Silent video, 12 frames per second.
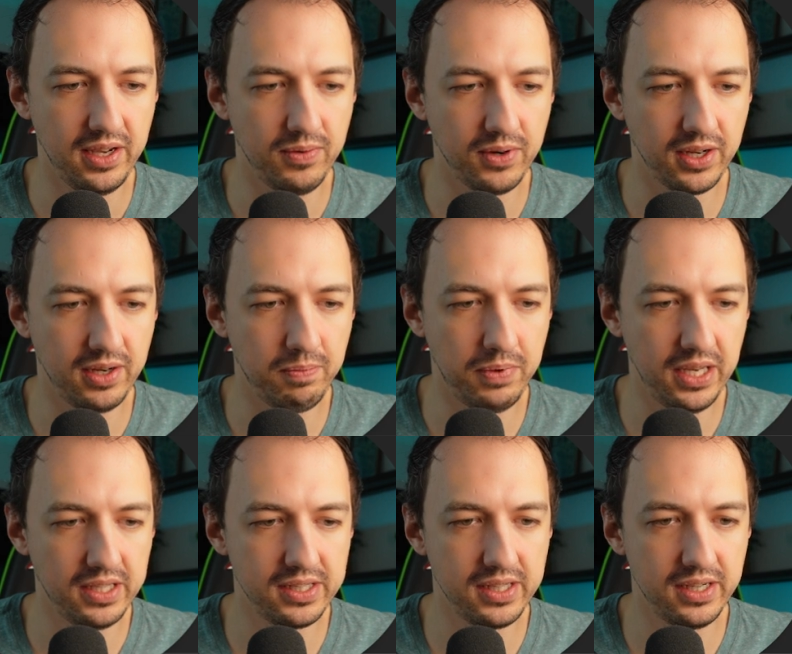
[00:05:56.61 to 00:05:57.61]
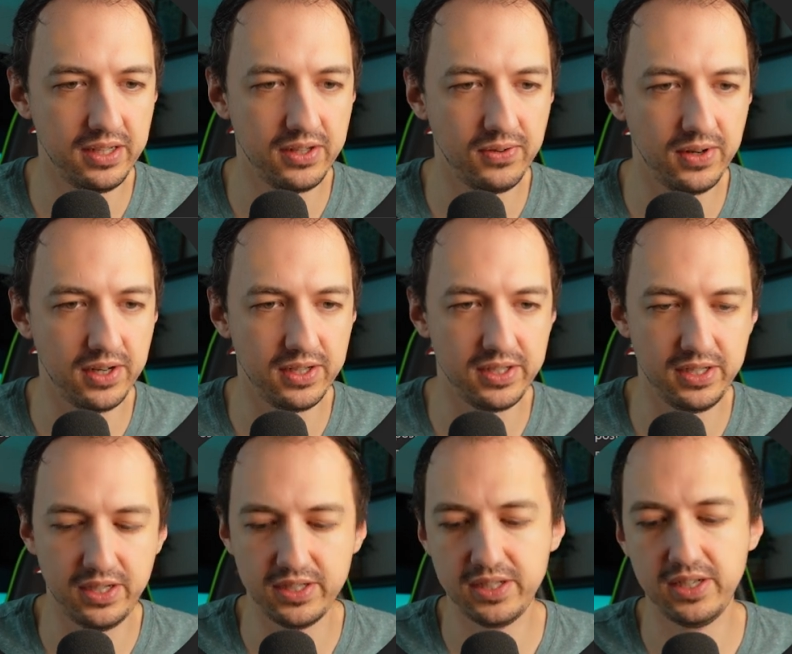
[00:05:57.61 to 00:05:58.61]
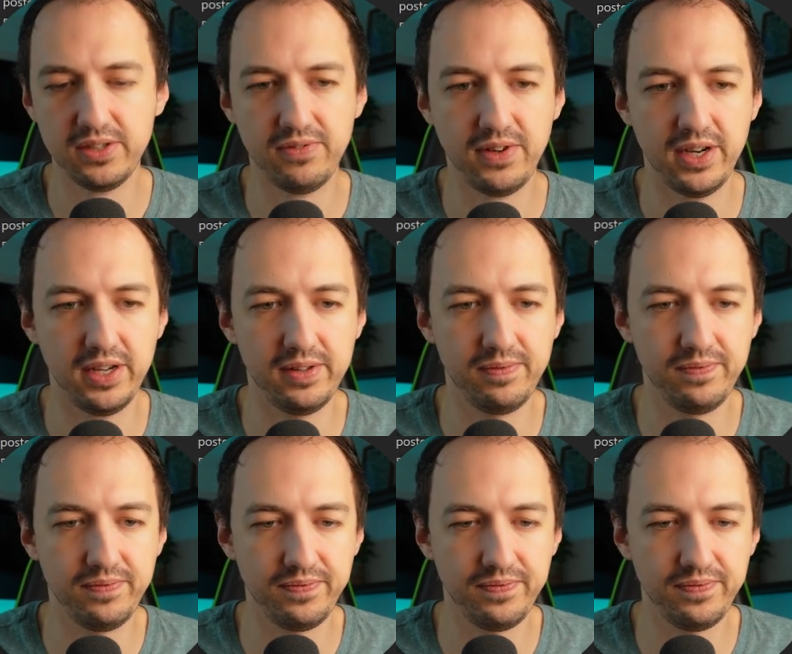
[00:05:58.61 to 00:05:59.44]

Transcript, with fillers: and we're going to paste it into our C S S file.